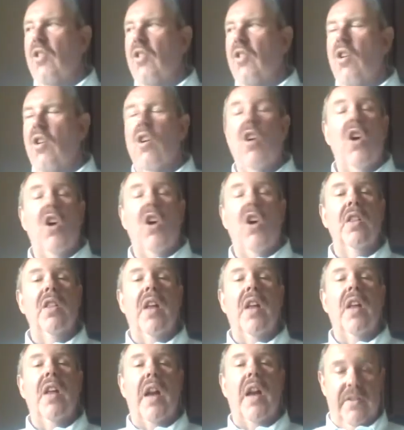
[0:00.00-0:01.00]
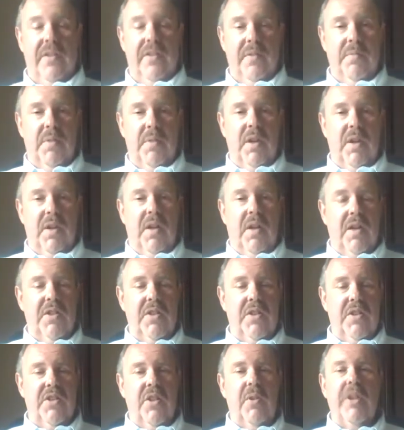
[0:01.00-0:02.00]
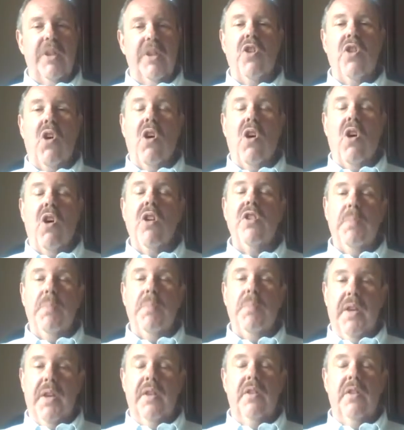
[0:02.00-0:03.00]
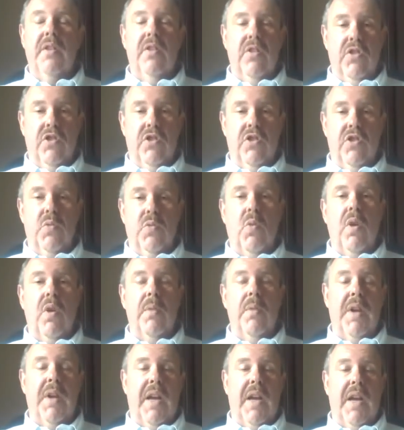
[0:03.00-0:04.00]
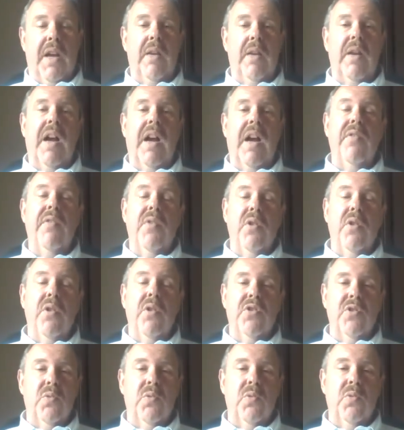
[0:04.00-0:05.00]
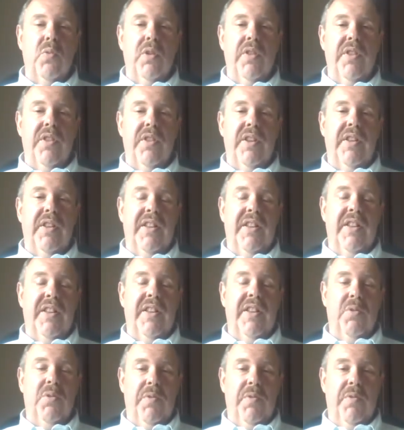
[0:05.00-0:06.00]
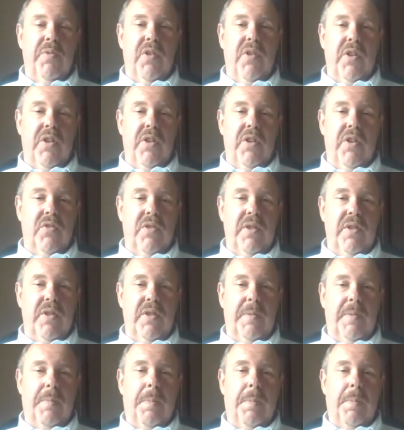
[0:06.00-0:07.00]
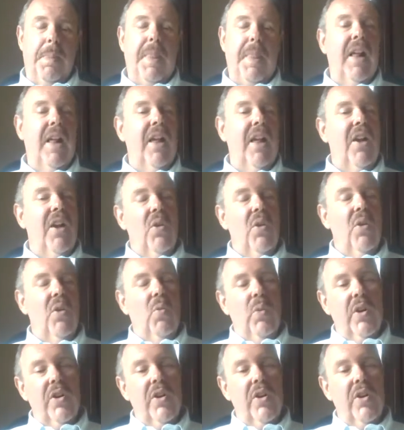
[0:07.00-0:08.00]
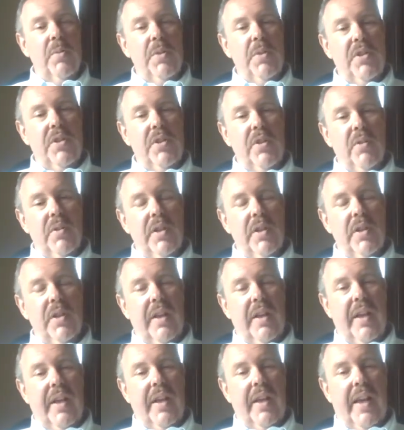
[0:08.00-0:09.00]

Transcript: there are a lot of them, so it's hard to pick just one, but I'll focus on one thing that I think will be very interesting. We're going to be doing